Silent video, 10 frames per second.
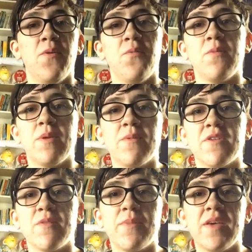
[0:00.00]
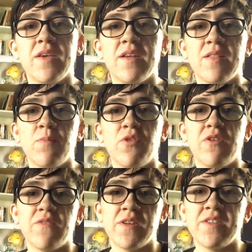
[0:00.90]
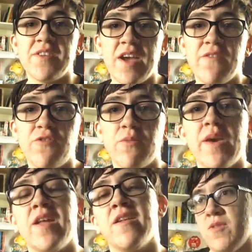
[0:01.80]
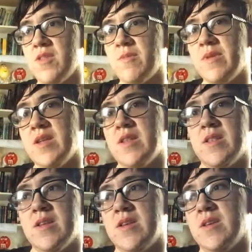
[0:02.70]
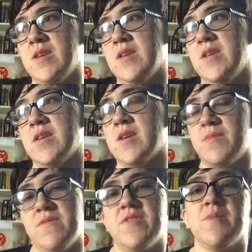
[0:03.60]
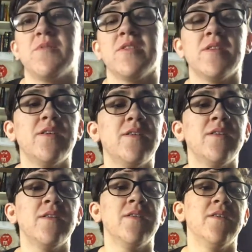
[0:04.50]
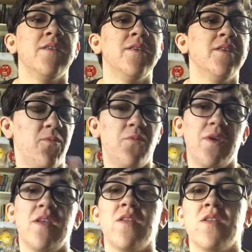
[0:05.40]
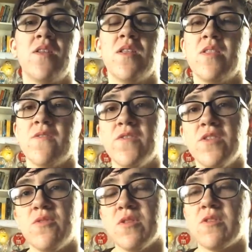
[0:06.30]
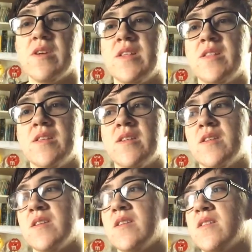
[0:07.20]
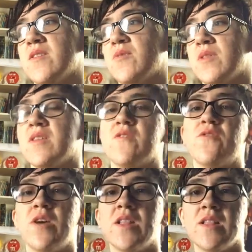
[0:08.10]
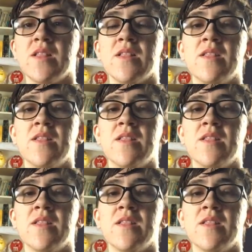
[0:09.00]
when people are speaking, it's more of in a chat format. So they meet a couple of chapters in, when the first Will Grayson is with his friends.